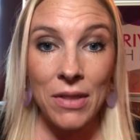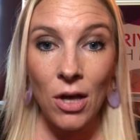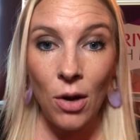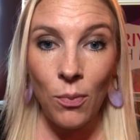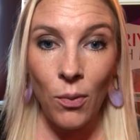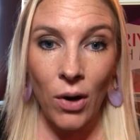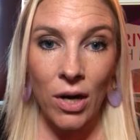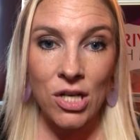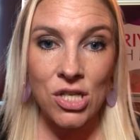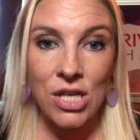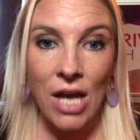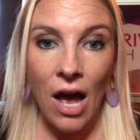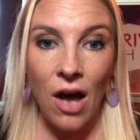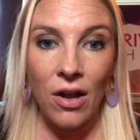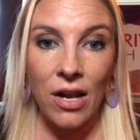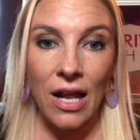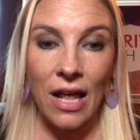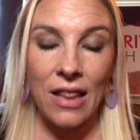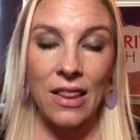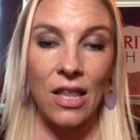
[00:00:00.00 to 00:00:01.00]
they'll branch
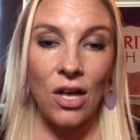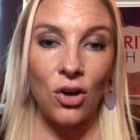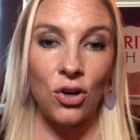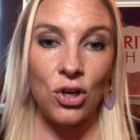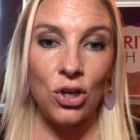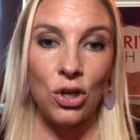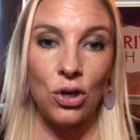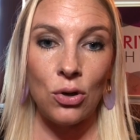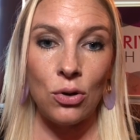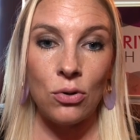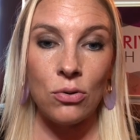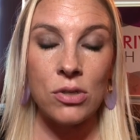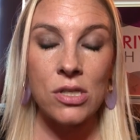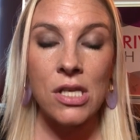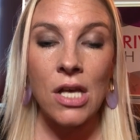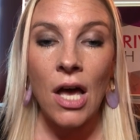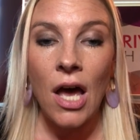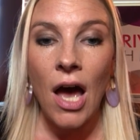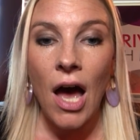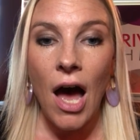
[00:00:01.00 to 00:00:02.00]
out and they'll
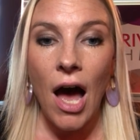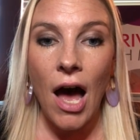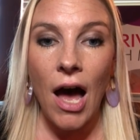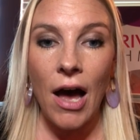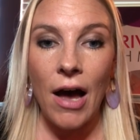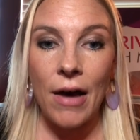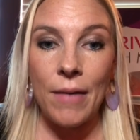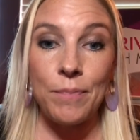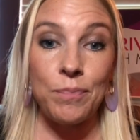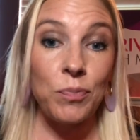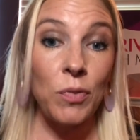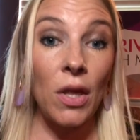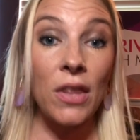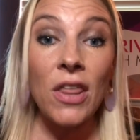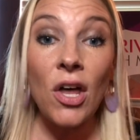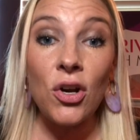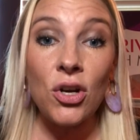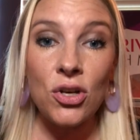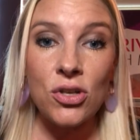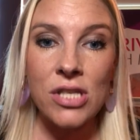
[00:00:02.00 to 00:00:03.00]
use
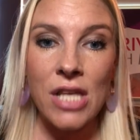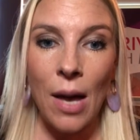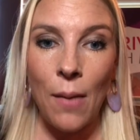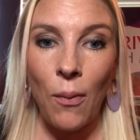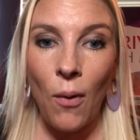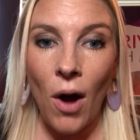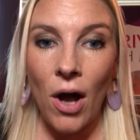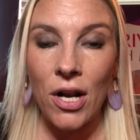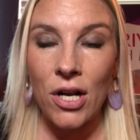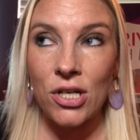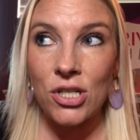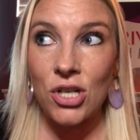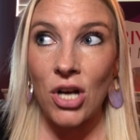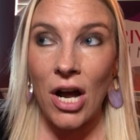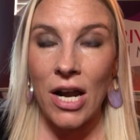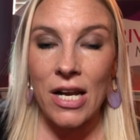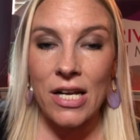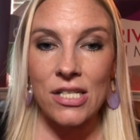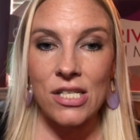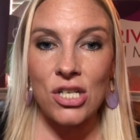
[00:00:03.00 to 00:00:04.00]
that product
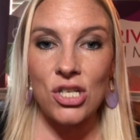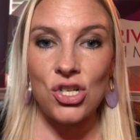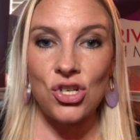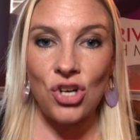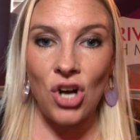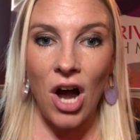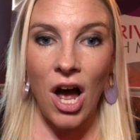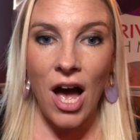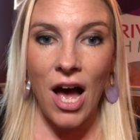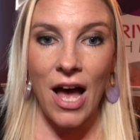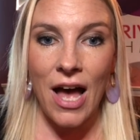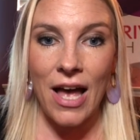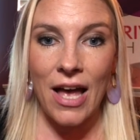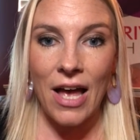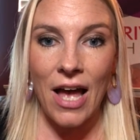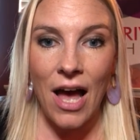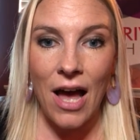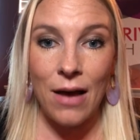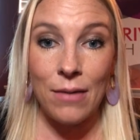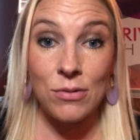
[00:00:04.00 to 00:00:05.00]
credit to
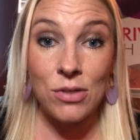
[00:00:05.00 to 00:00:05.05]
try